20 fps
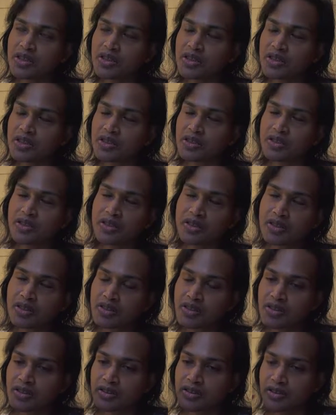oh
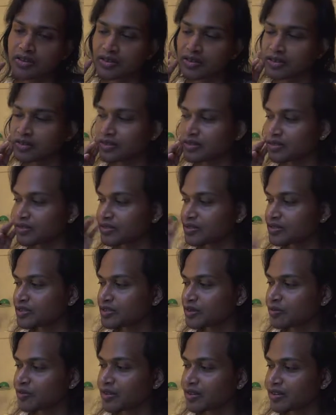no, this
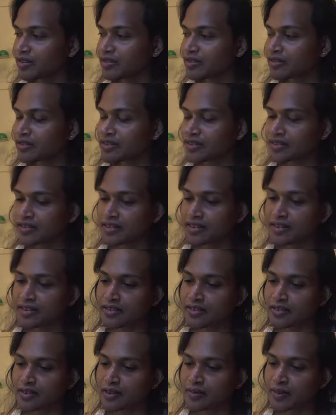stupid thing is gonna start.
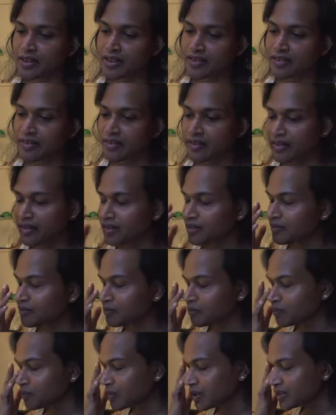It's gonna make that hot
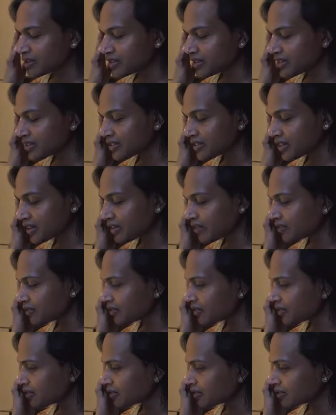buzzing
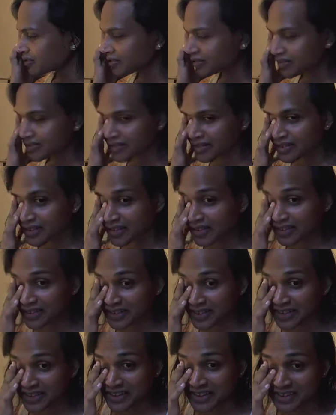sound.
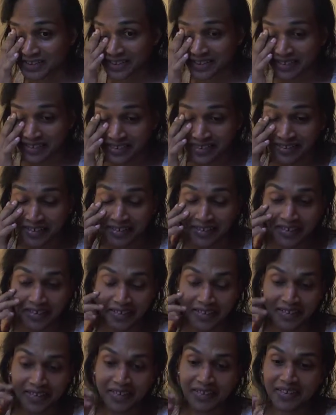Hot disk.
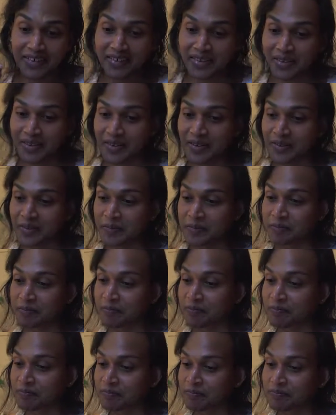
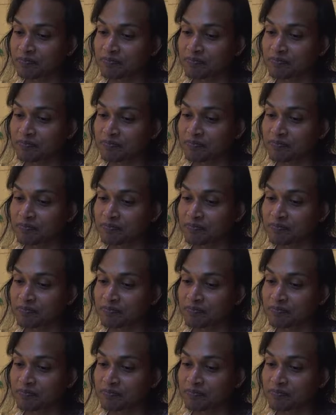What